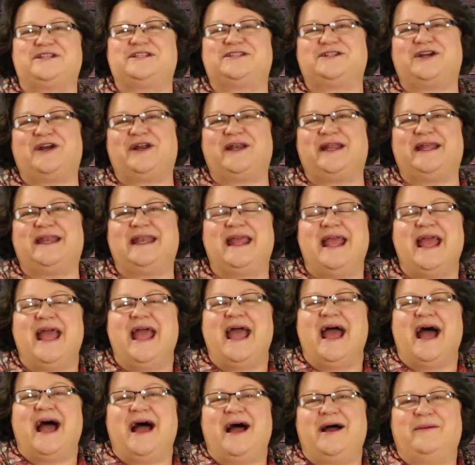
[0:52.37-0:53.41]
started
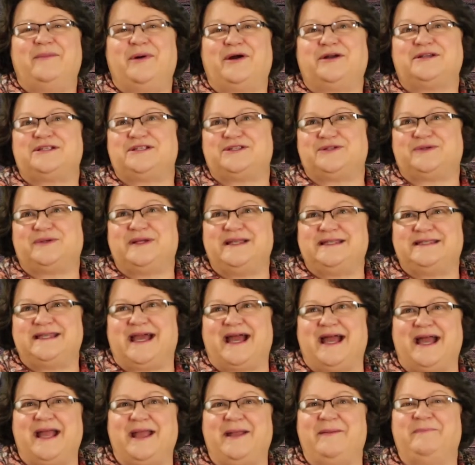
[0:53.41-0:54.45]
our story
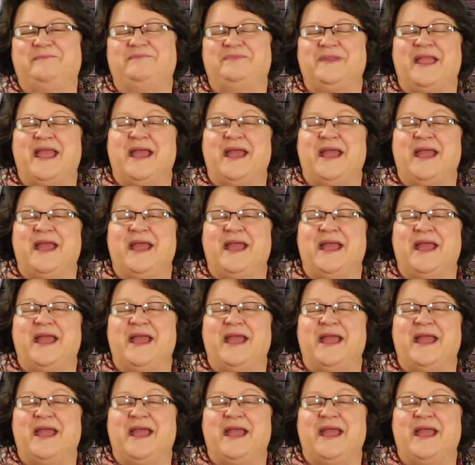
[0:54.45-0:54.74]
time,